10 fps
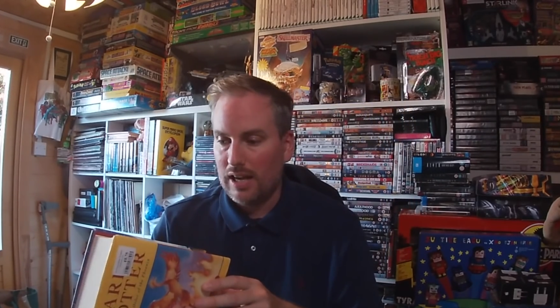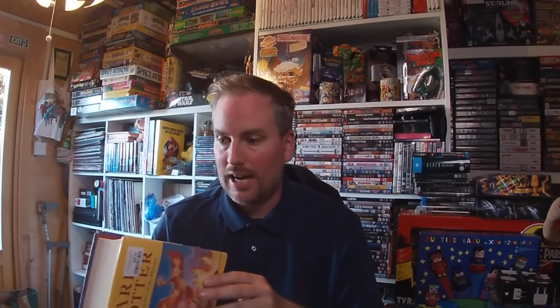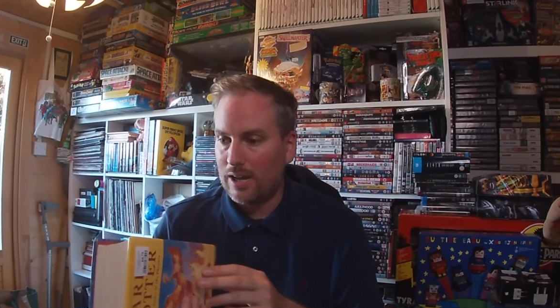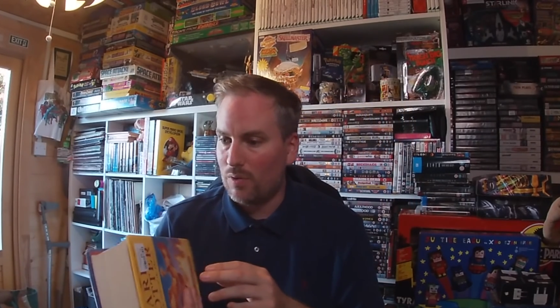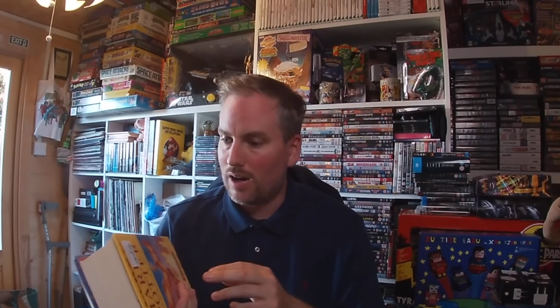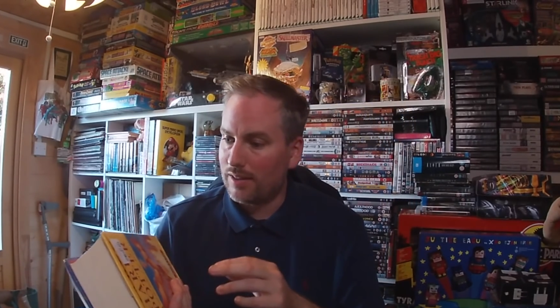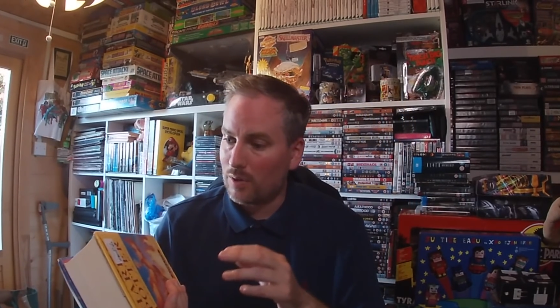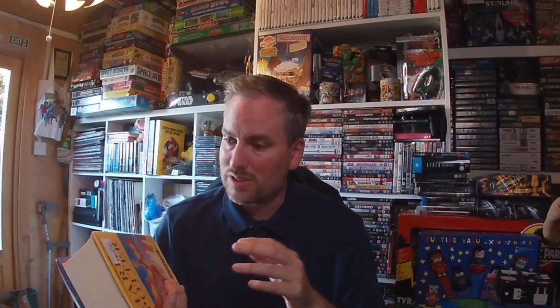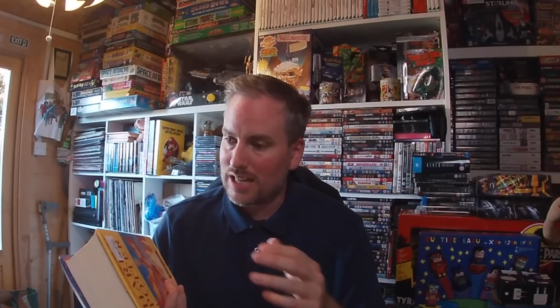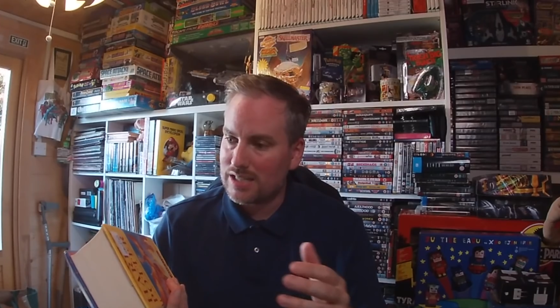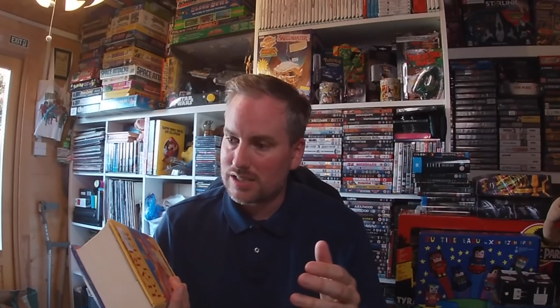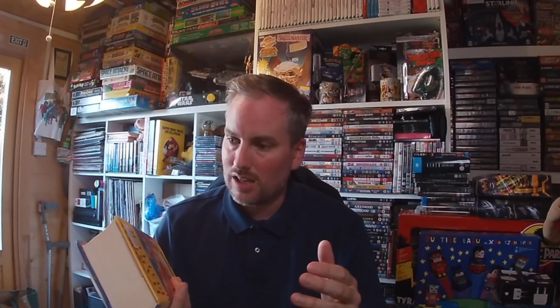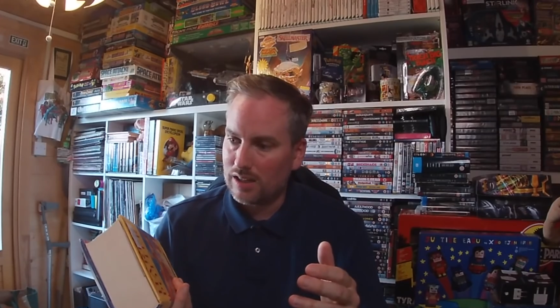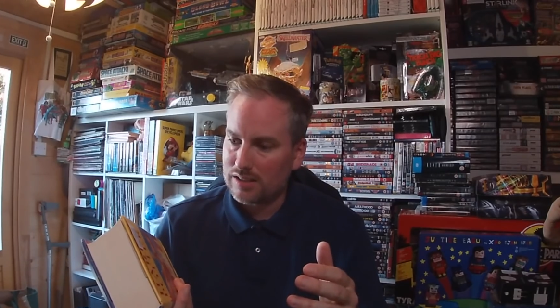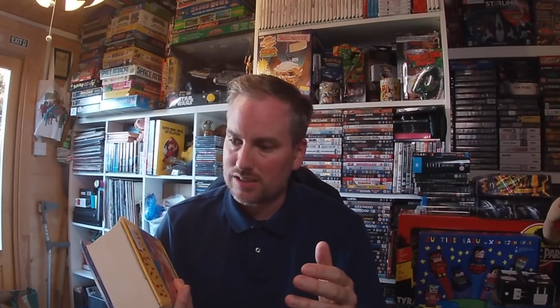And there was an
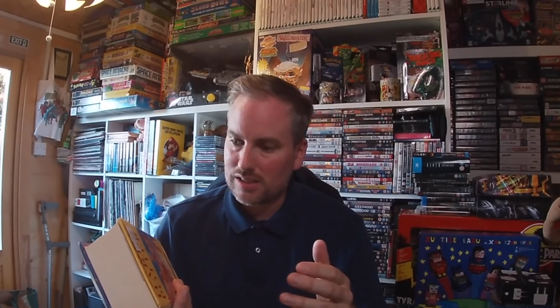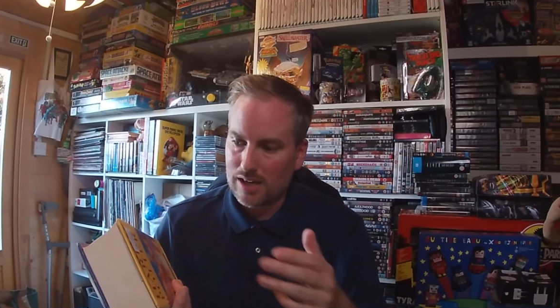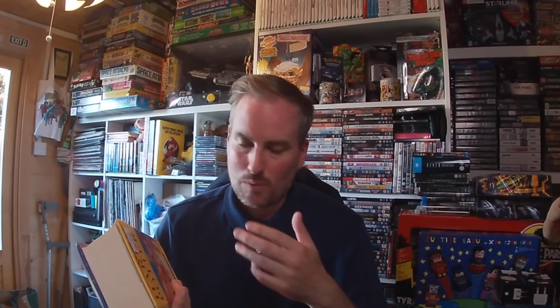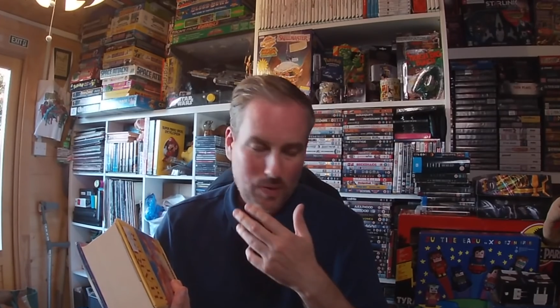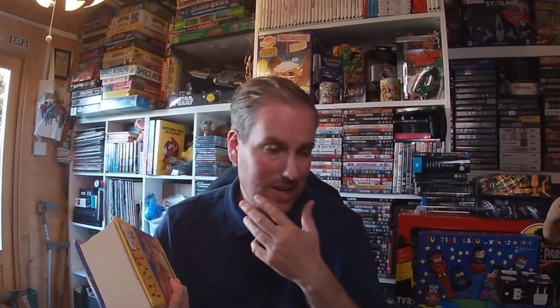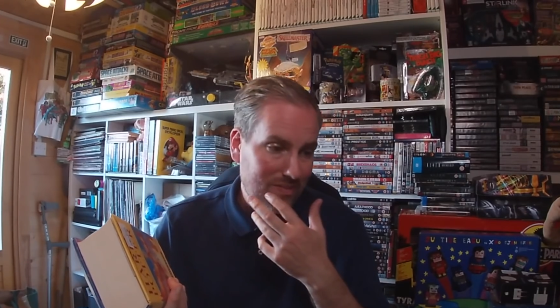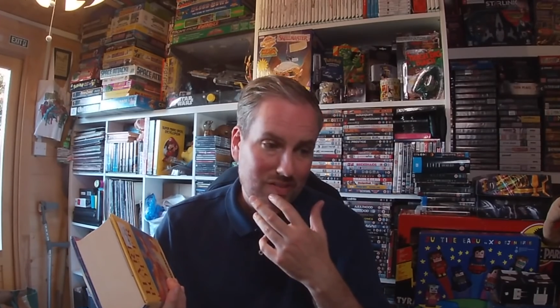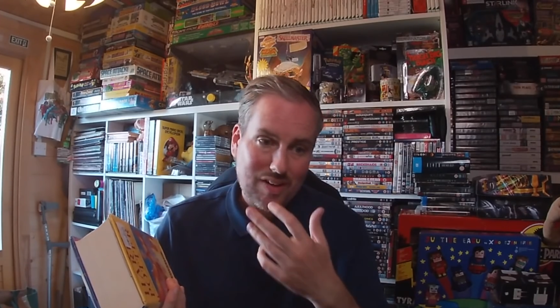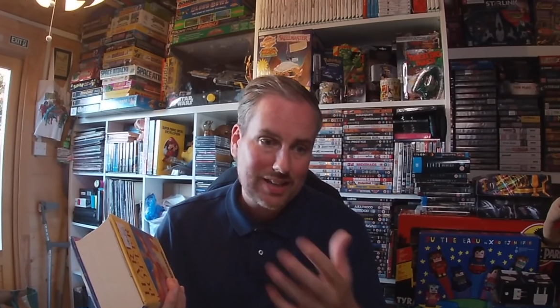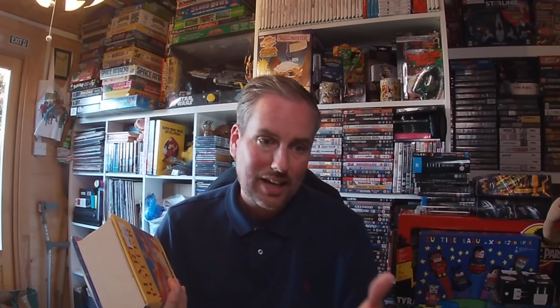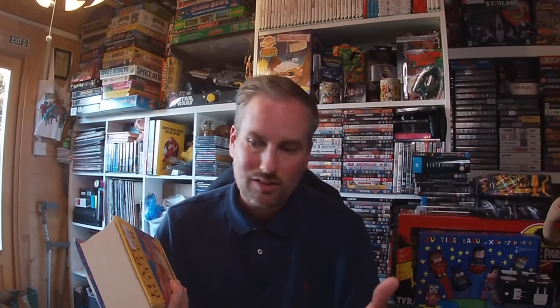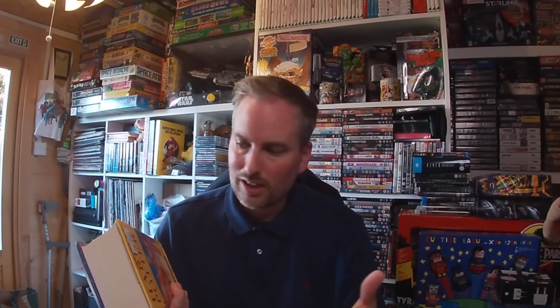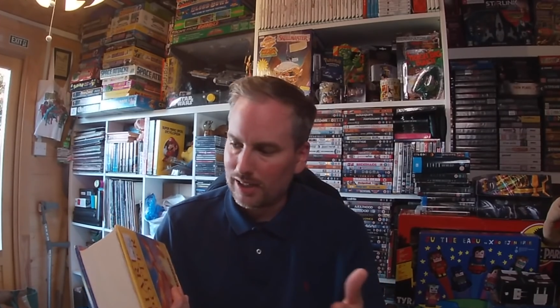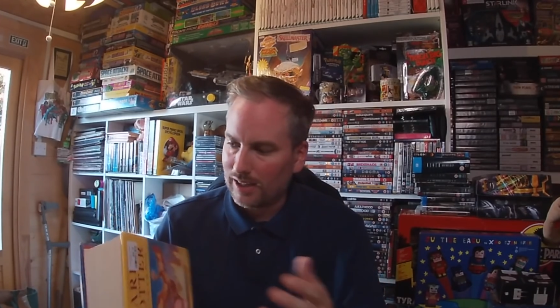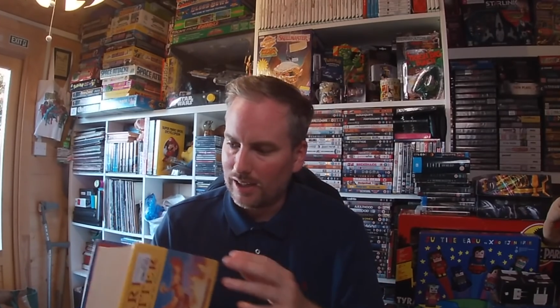instance, we never found out who
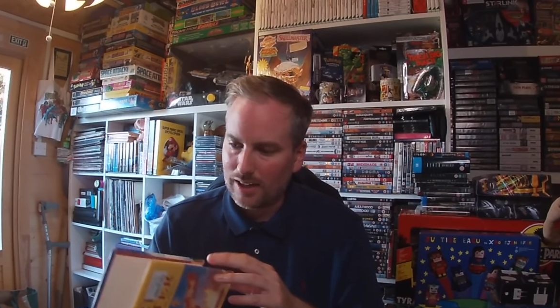done it,